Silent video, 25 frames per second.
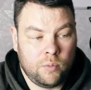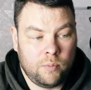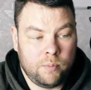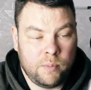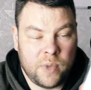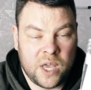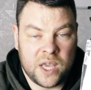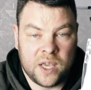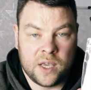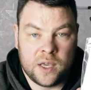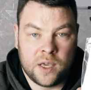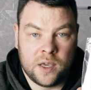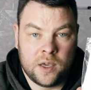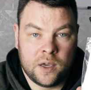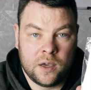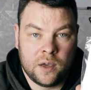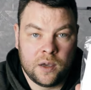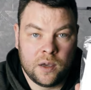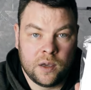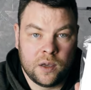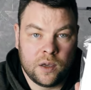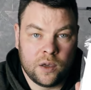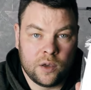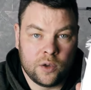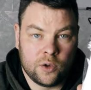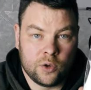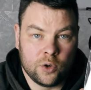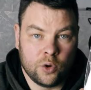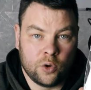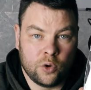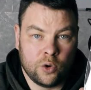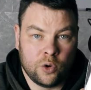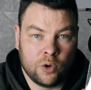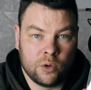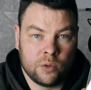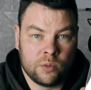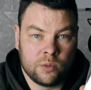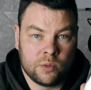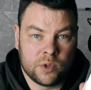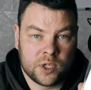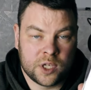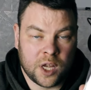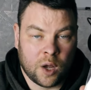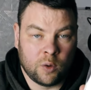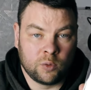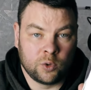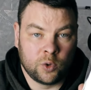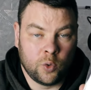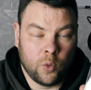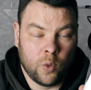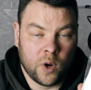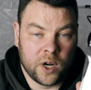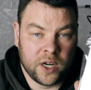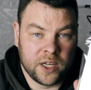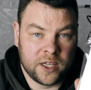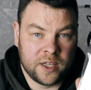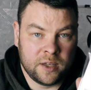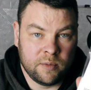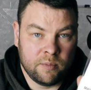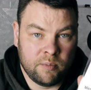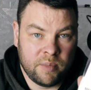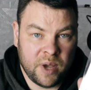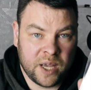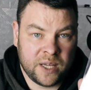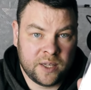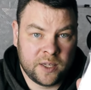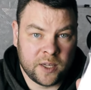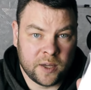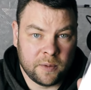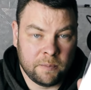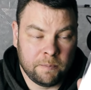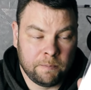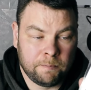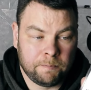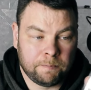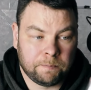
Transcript: make your sound quality better.